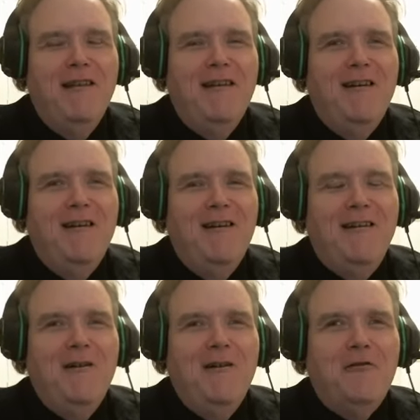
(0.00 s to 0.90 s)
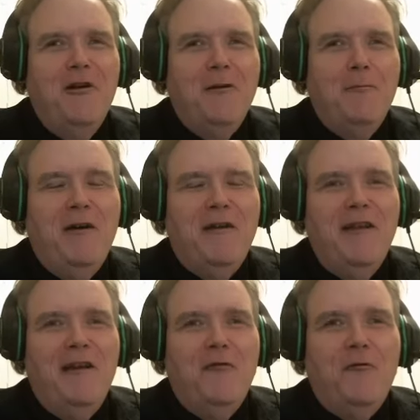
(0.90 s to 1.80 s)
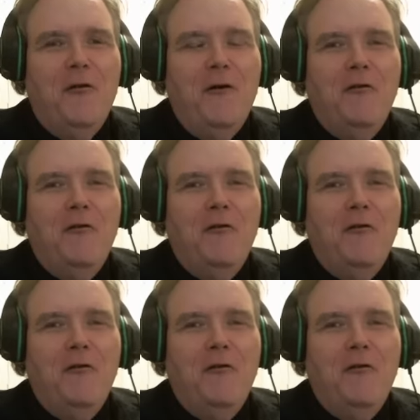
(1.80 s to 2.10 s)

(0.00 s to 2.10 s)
talk about that as far